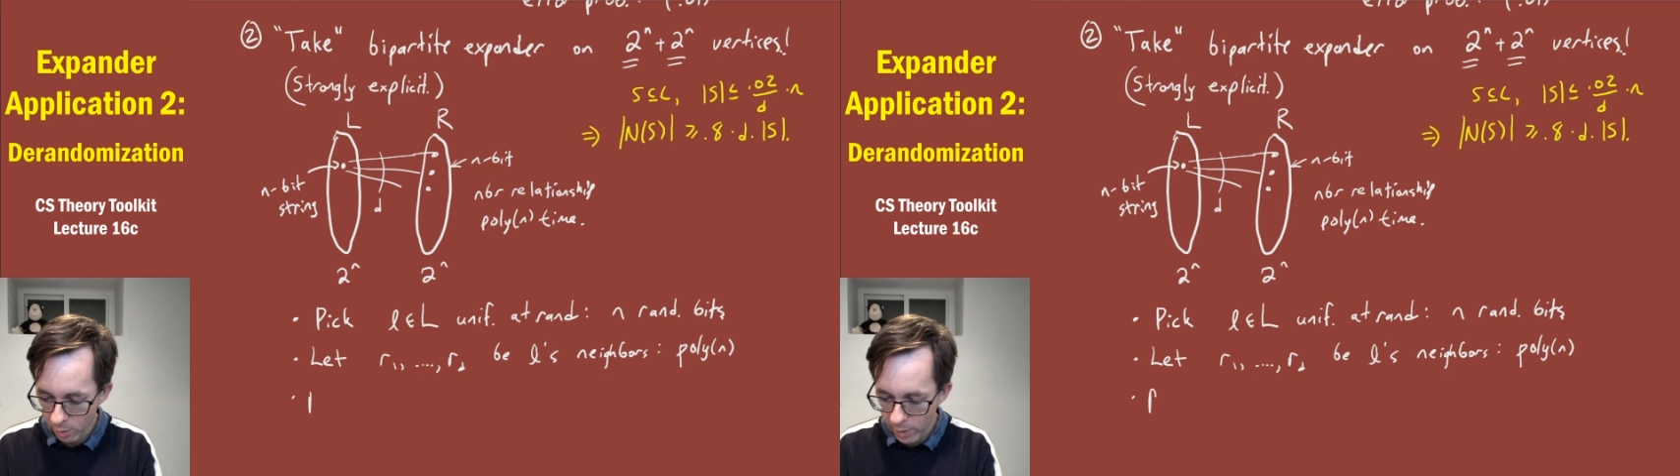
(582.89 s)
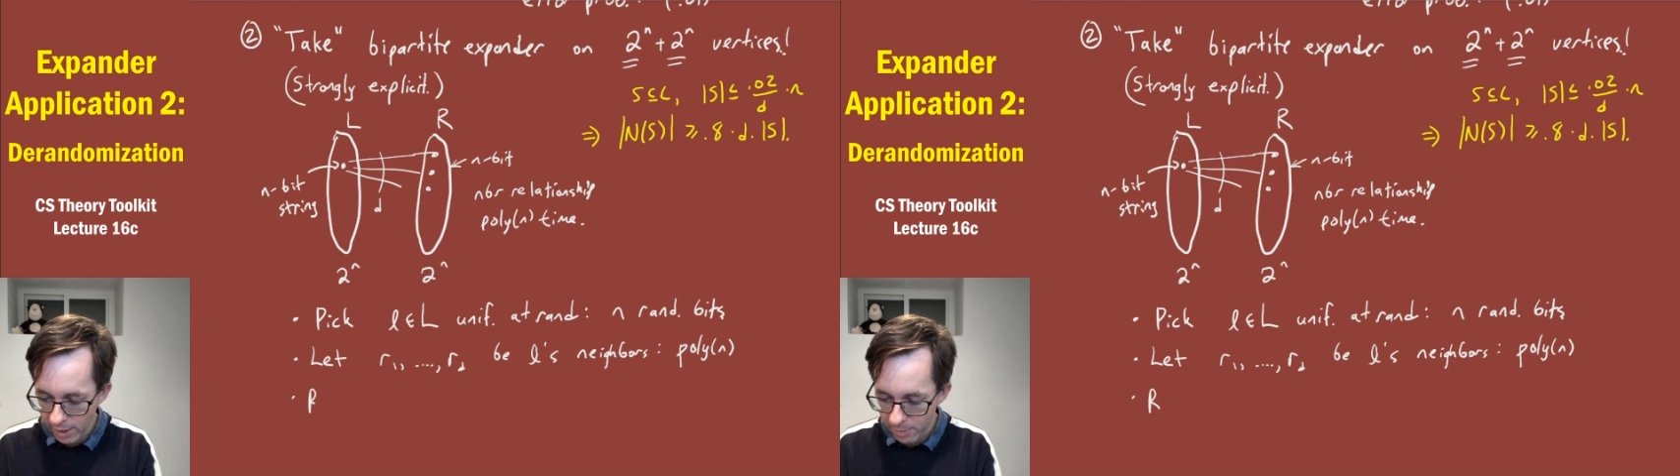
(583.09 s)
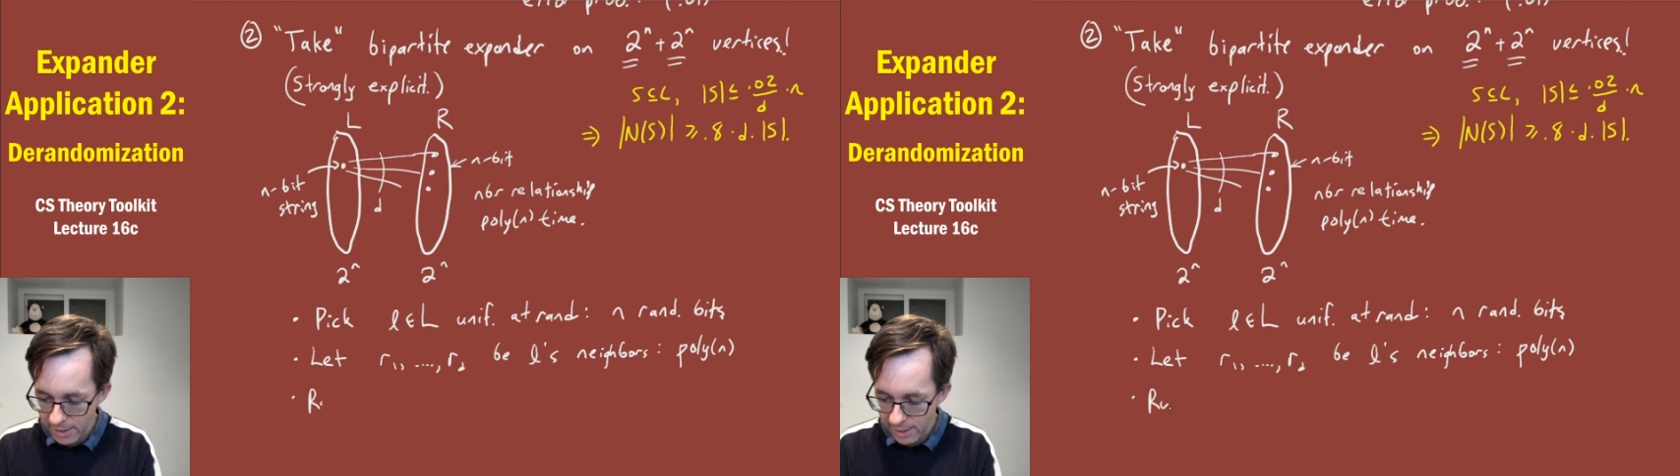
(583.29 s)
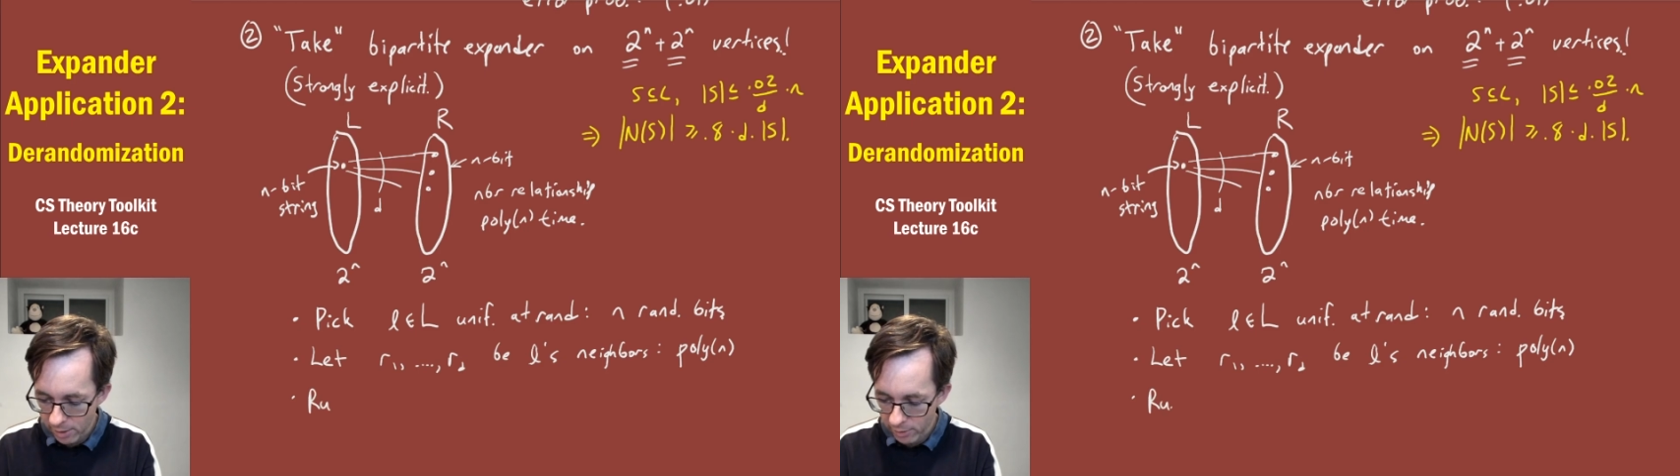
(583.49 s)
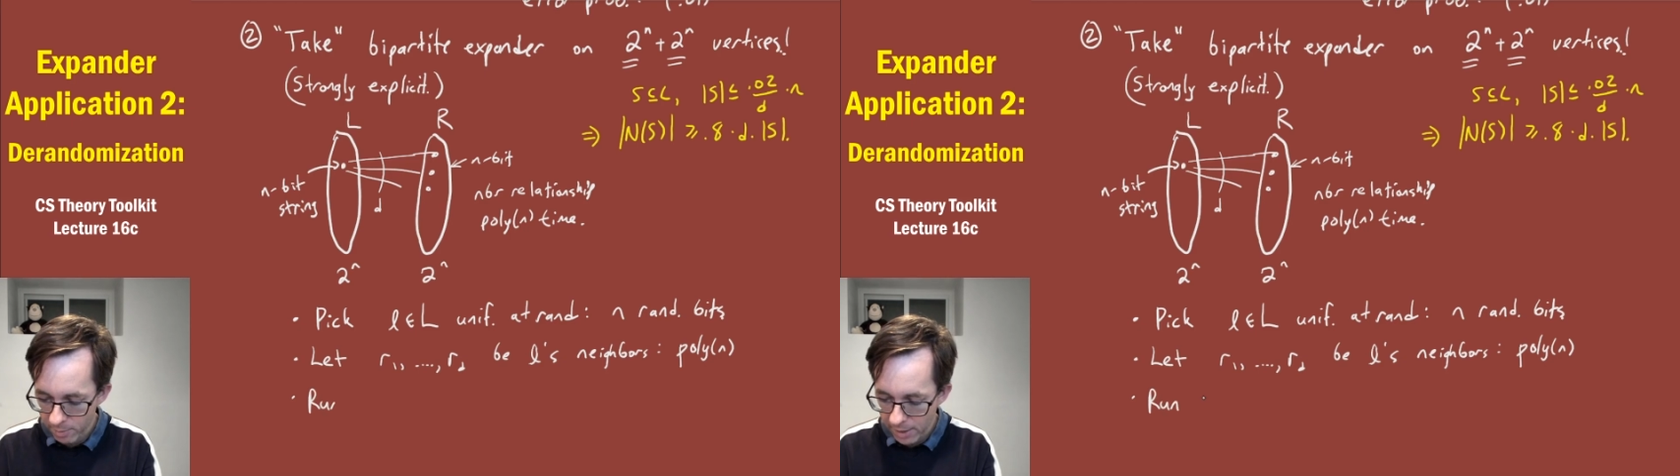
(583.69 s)
randomized
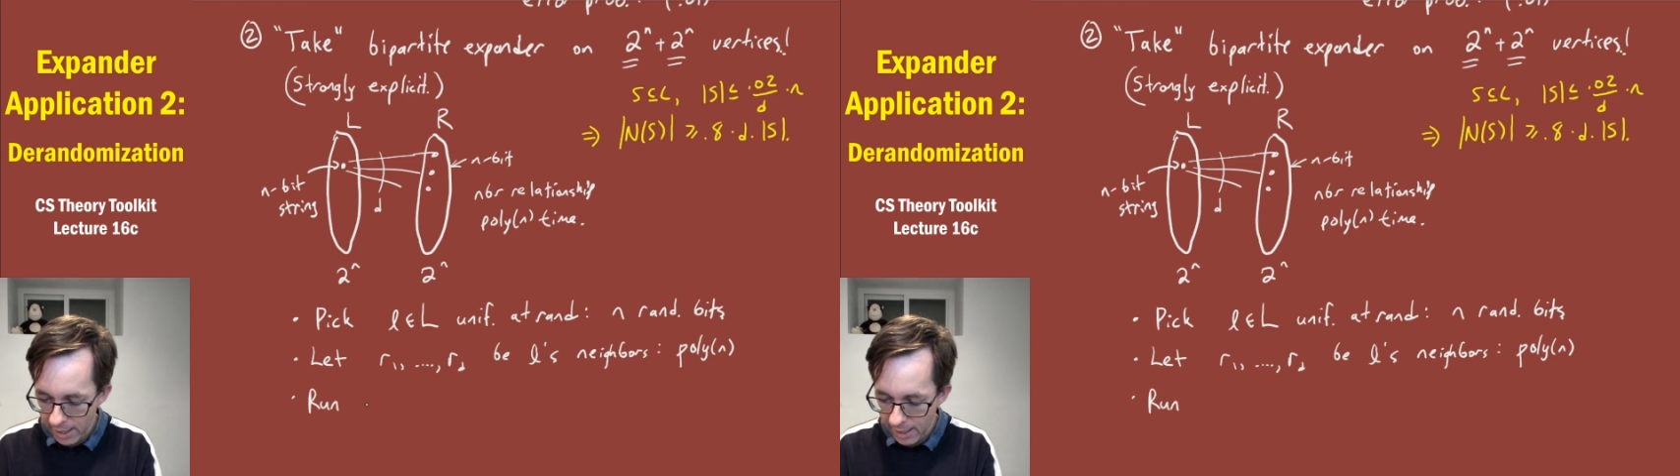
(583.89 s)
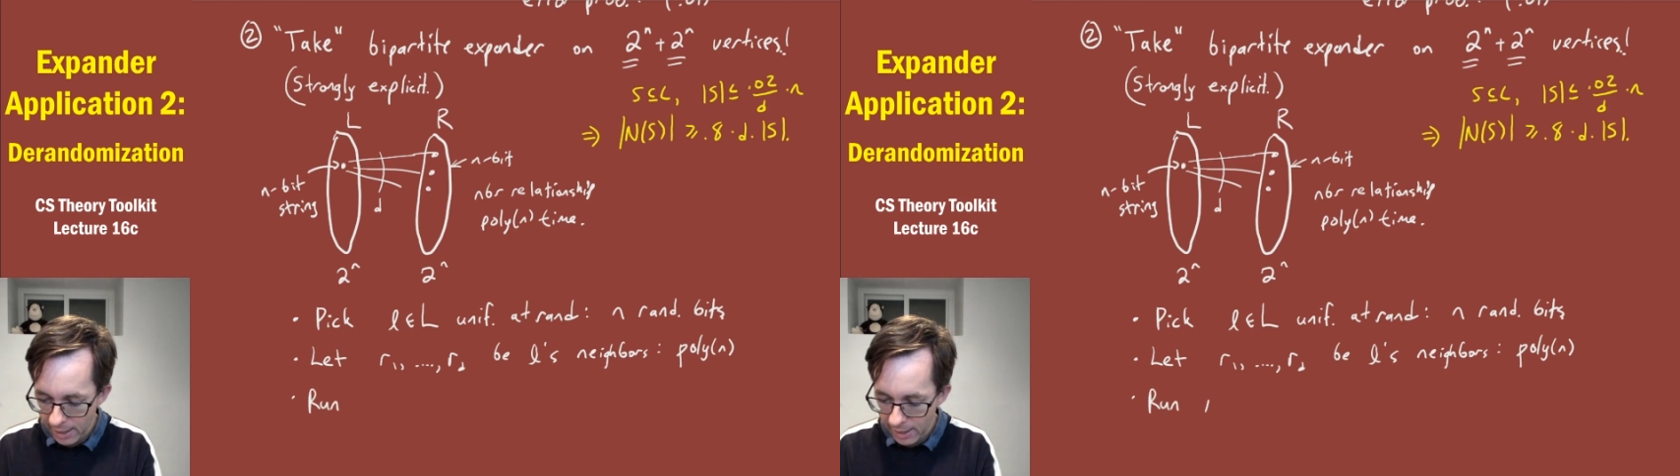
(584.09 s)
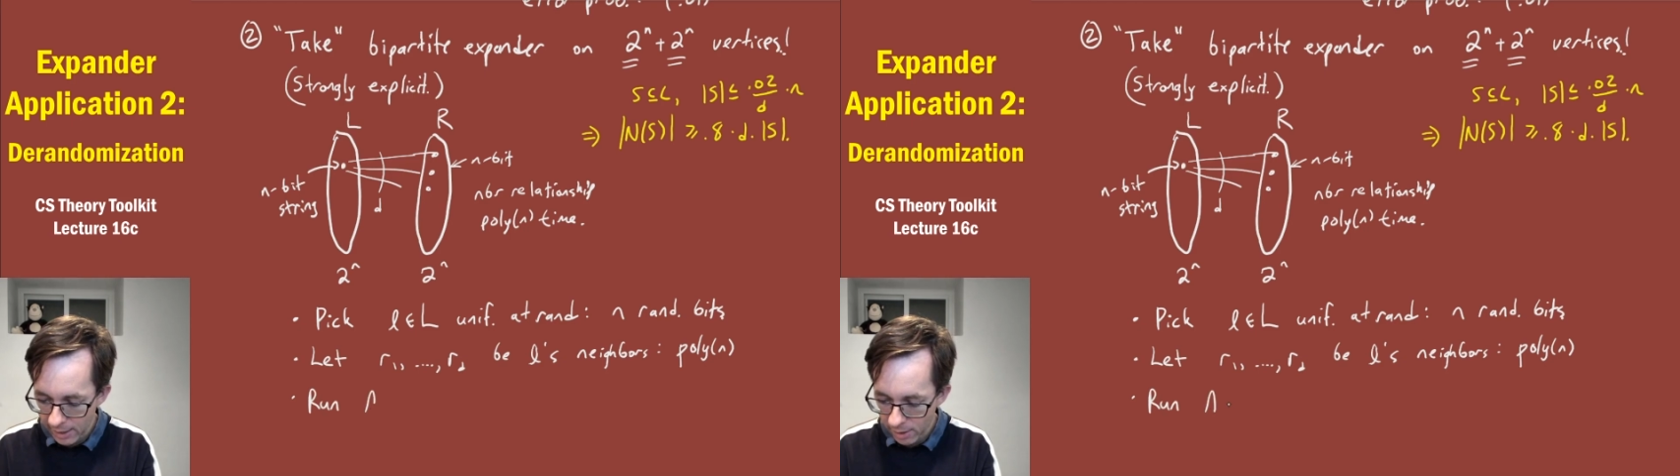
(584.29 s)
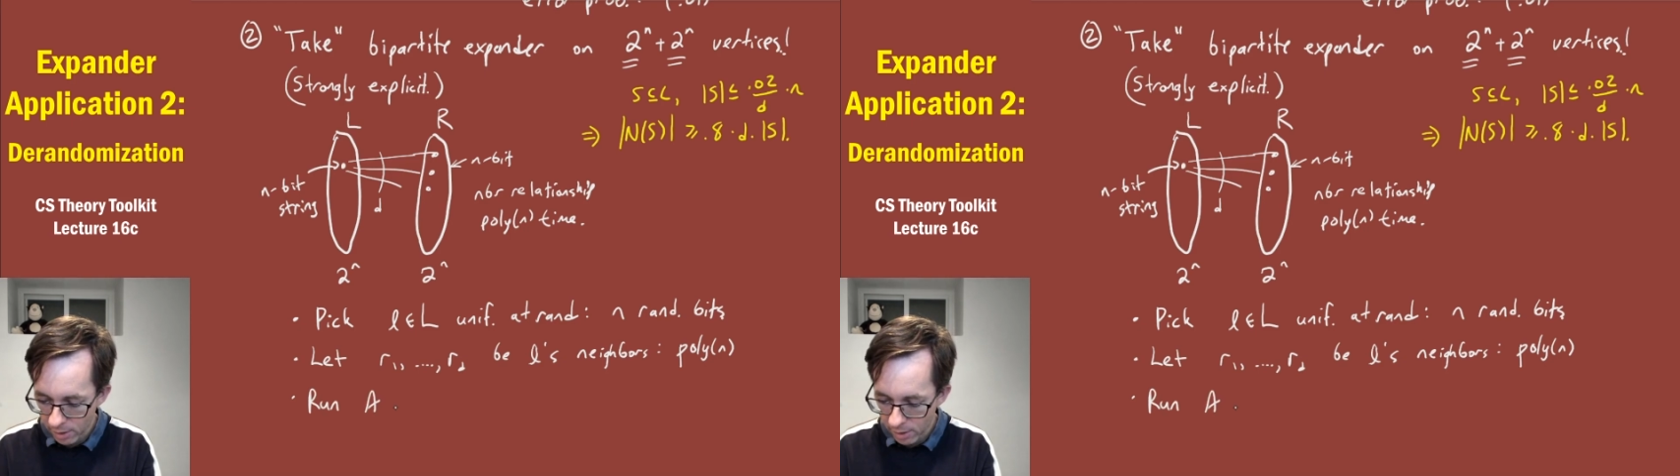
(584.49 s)
algorithm A